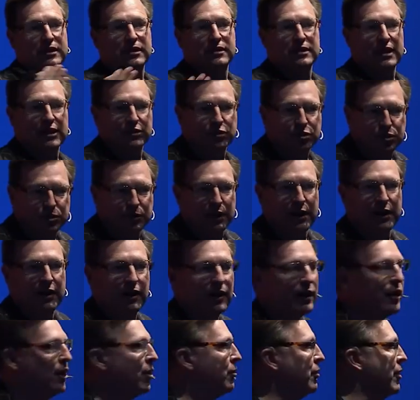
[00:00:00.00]
is history.
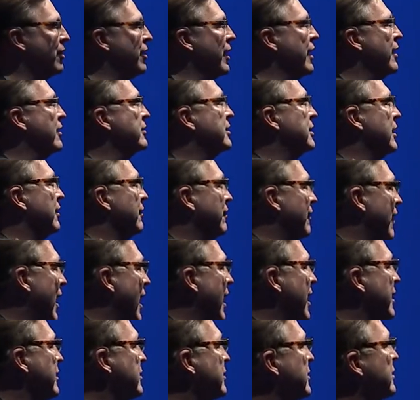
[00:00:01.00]
With his
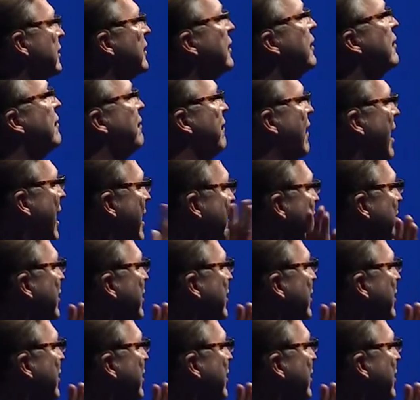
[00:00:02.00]
advice, five